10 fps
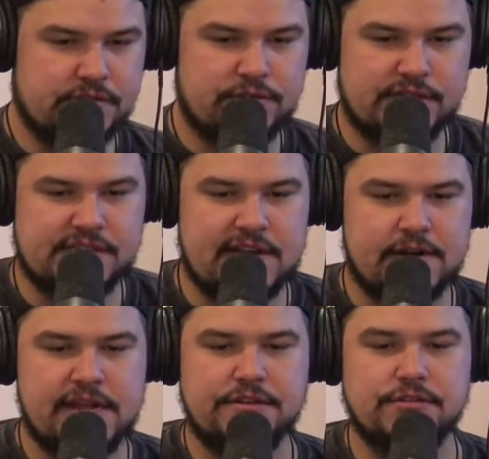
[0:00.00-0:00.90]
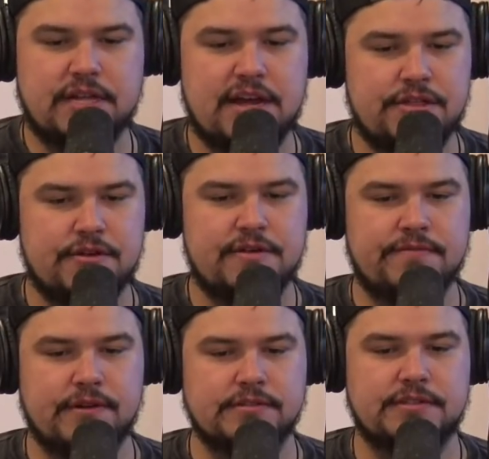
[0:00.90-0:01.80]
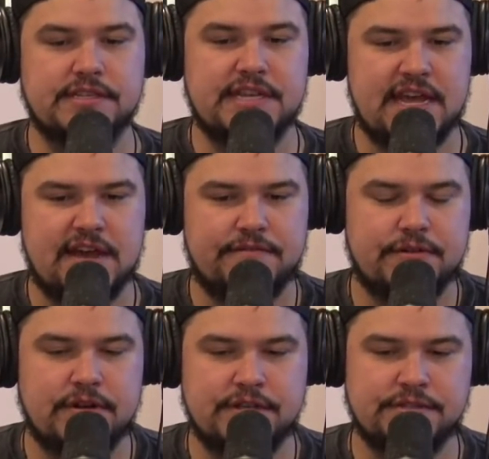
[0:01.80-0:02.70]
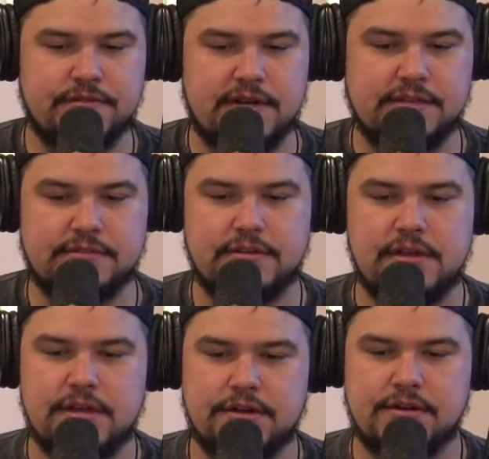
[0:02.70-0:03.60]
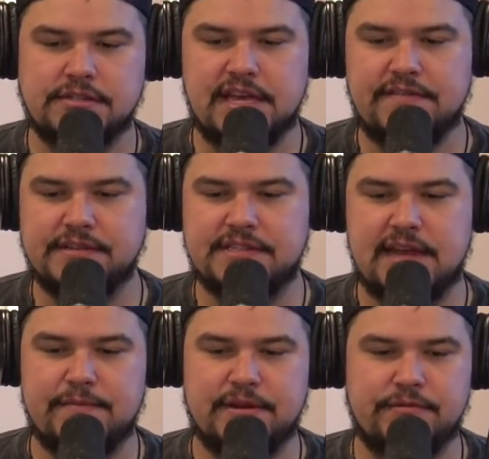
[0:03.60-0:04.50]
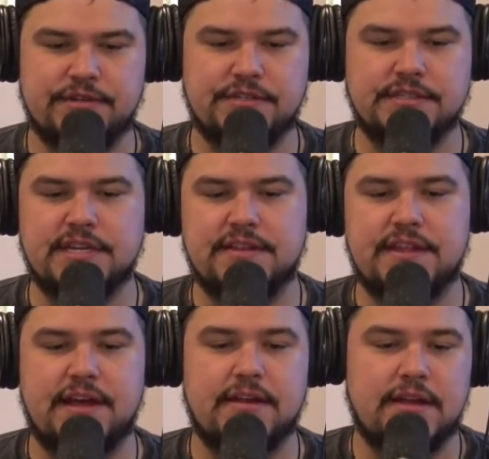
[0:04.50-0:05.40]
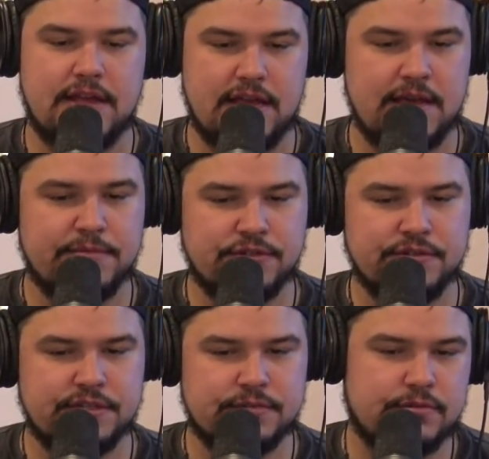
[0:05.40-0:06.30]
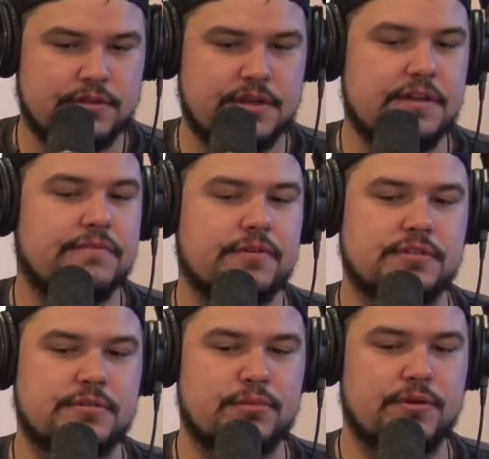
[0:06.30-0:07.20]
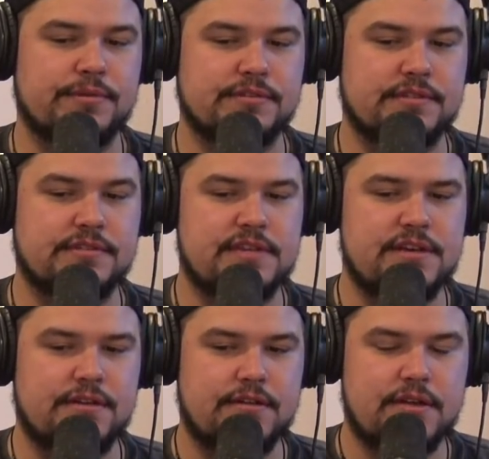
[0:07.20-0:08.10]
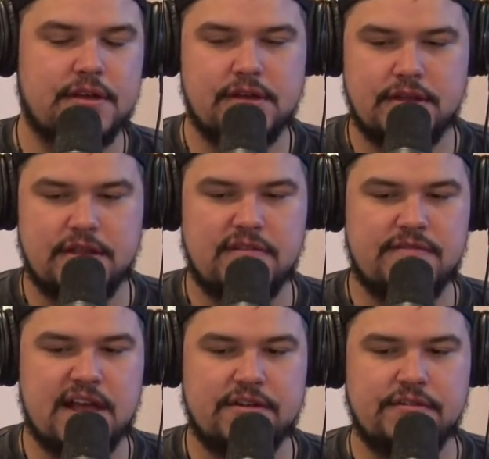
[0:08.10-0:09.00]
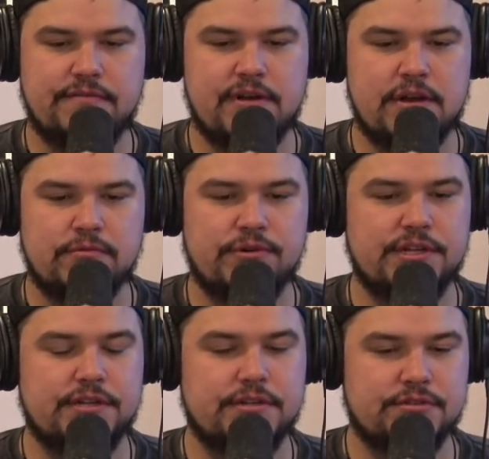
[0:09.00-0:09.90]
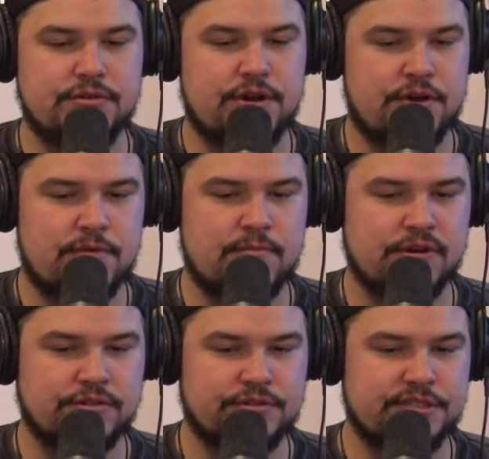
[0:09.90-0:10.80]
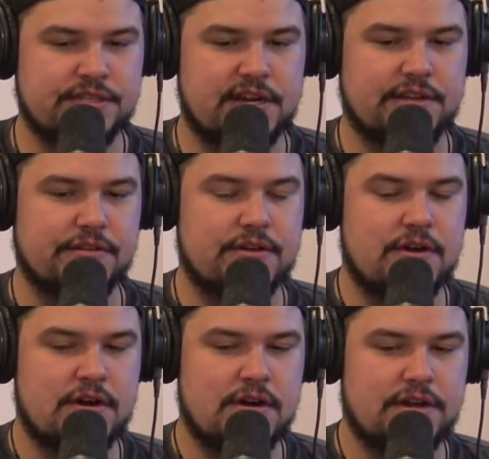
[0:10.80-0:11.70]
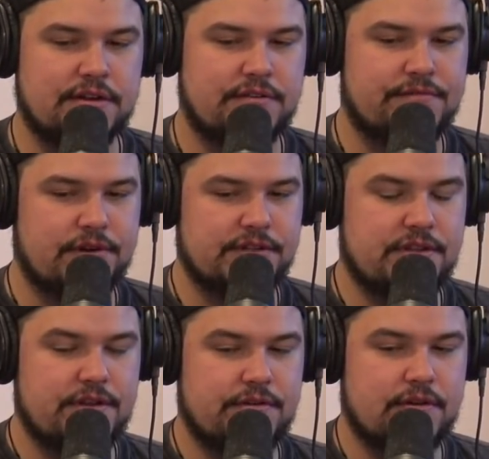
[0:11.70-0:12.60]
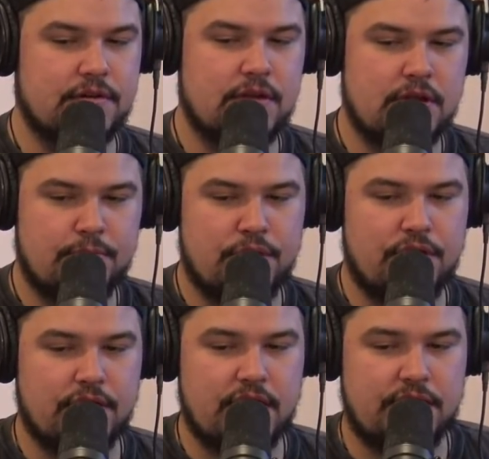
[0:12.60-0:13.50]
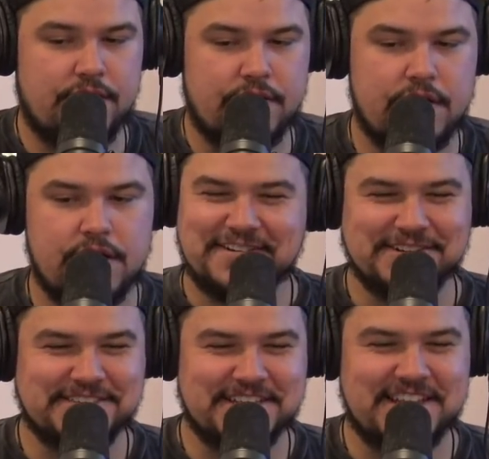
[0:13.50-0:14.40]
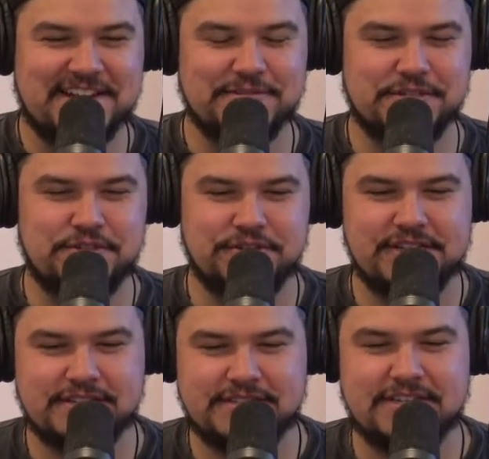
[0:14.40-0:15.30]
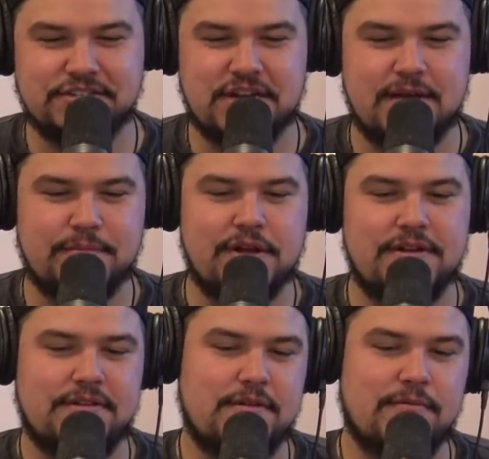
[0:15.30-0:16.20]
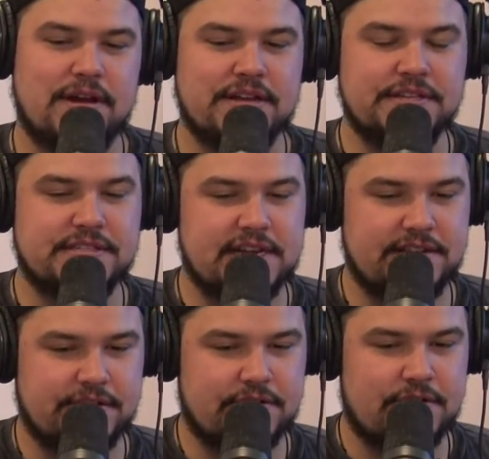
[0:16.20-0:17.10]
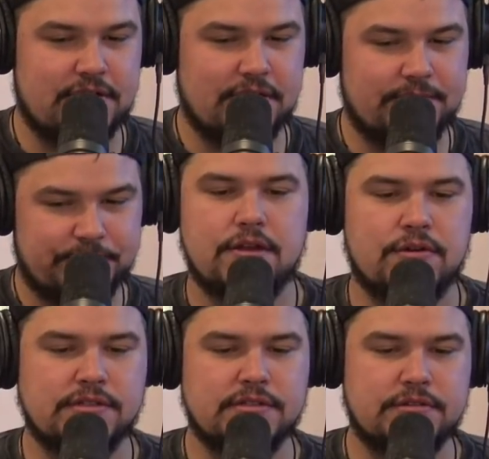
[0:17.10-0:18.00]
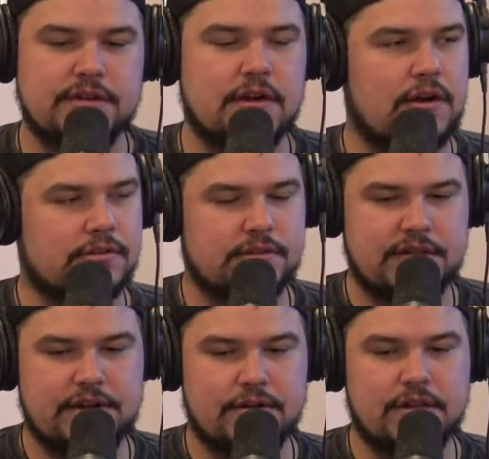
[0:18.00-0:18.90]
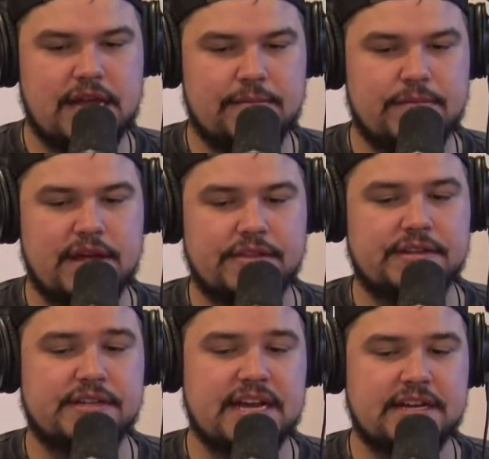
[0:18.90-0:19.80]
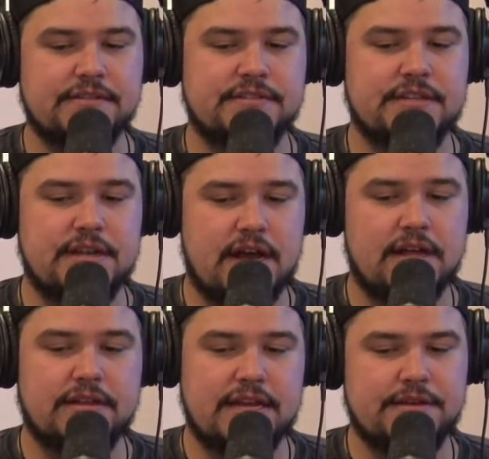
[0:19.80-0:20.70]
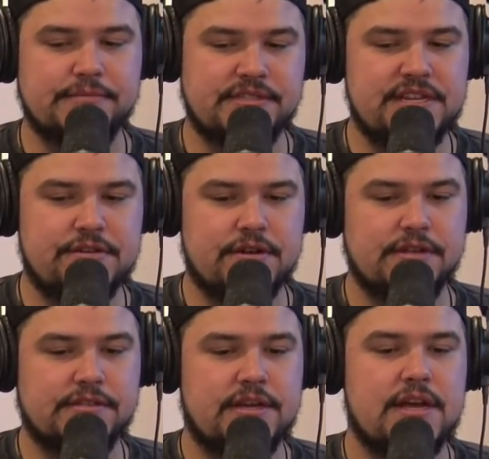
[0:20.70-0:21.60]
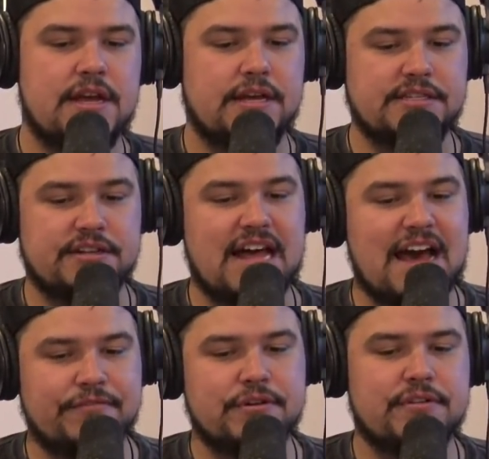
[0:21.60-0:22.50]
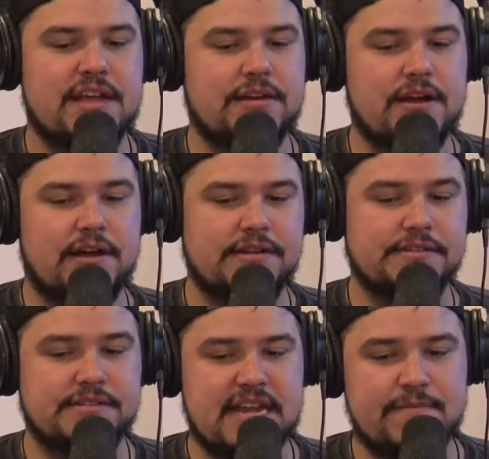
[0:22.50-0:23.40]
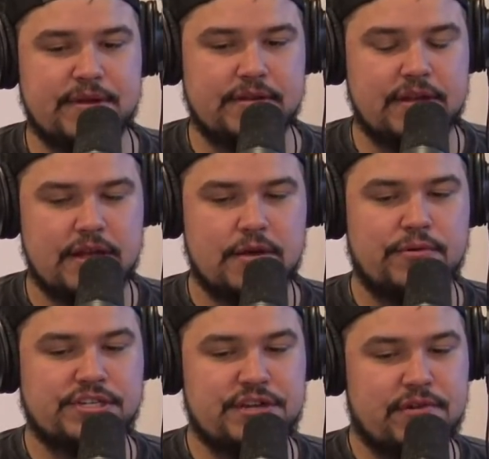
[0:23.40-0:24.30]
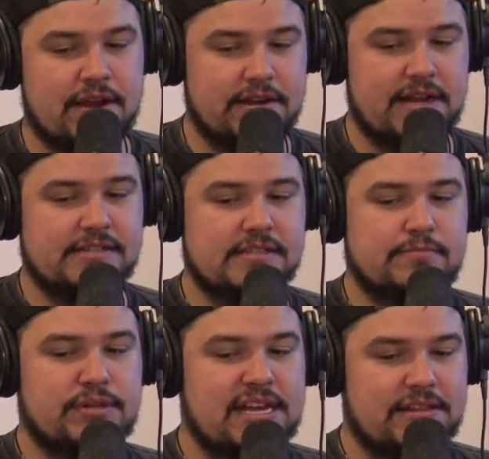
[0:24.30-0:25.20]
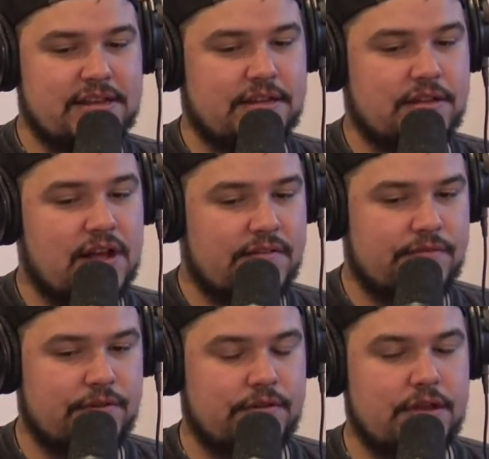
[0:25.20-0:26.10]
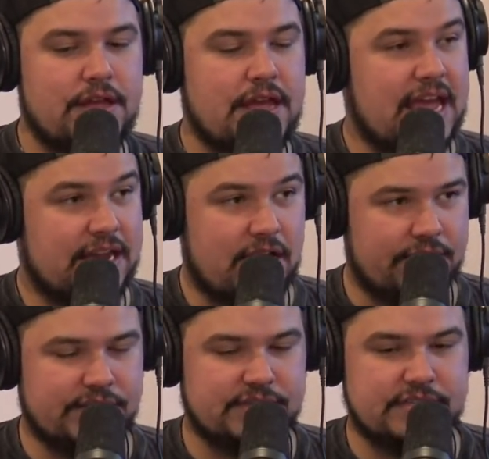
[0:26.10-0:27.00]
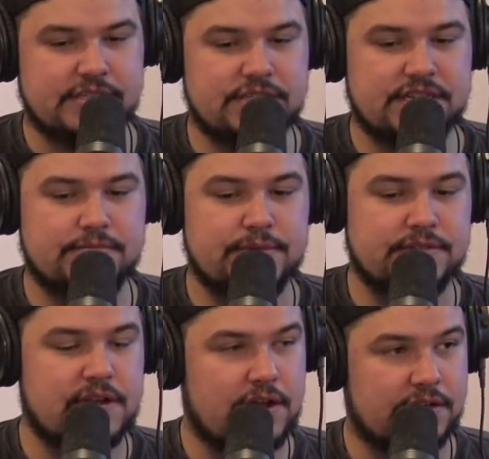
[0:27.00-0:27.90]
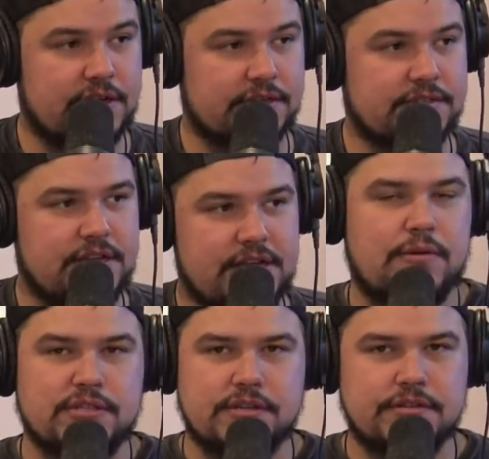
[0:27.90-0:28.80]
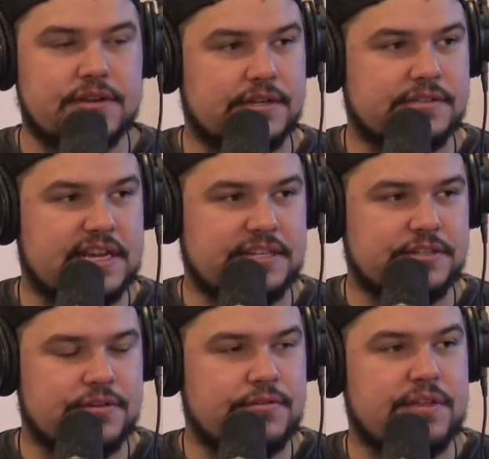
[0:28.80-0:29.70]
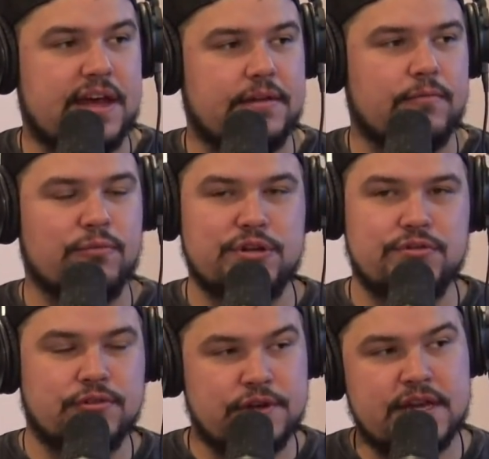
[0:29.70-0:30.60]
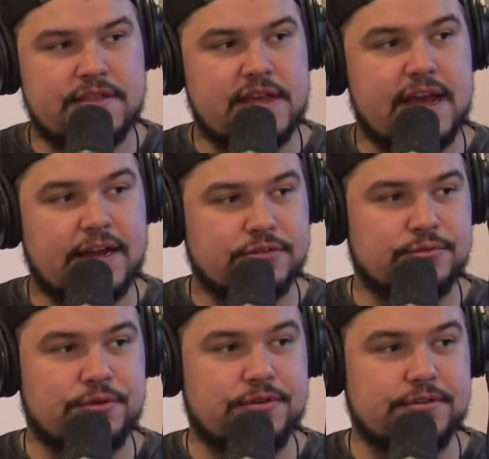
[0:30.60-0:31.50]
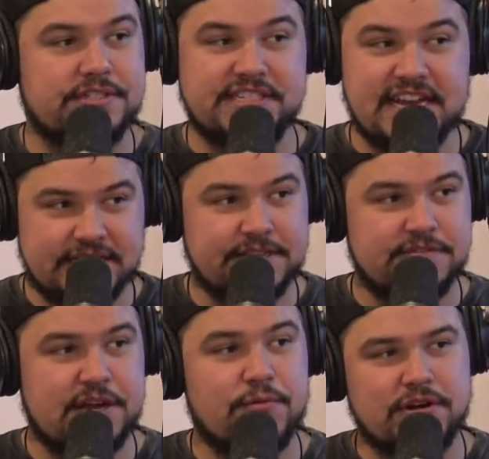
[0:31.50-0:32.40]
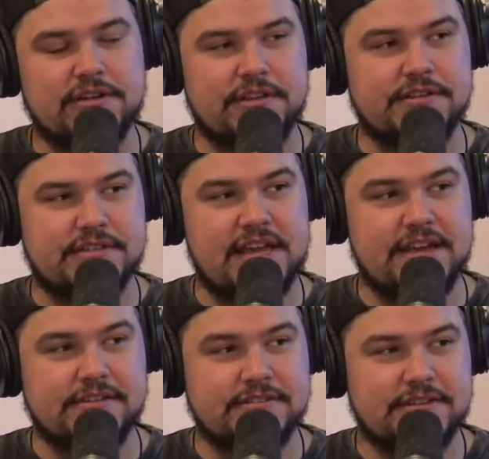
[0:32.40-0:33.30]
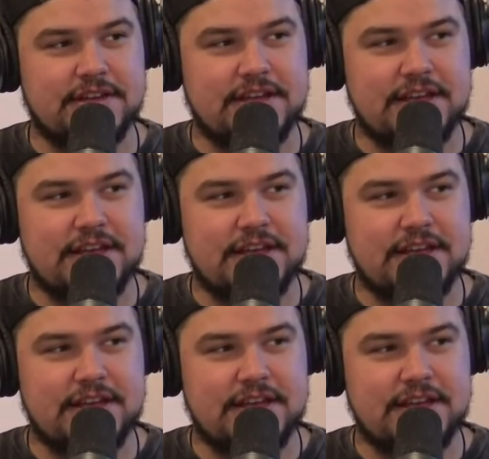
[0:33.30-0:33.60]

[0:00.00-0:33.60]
So on Saturday, July 31st, the day after his arrest, Chris gave a statement in which he said that him and Julius were looking Suburbans to steal. They found and followed one to a home where Julius got out of the car and confronted the owner, Paul Howell. Chris said that it was Julius that shot Paul while he stayed in the car. Chris's lawyer also later claimed that the detectives did not let him see Chris until after they had gotten his statement, which he recognized as blatantly unlawful and obviously suggests misconduct. I was also going to say too that when you look at the actual detectives that worked on this case,